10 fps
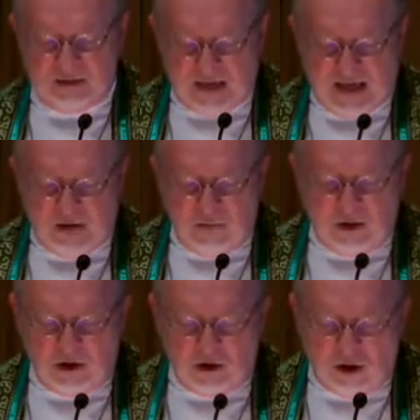They
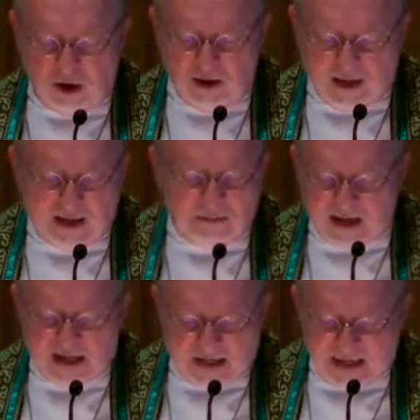will call on
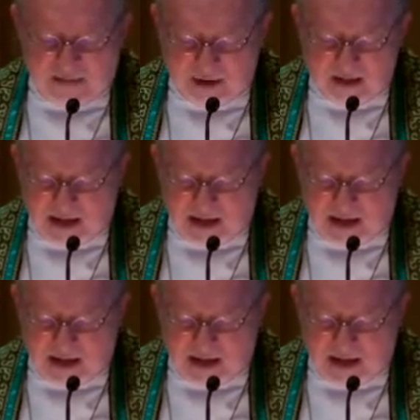my name and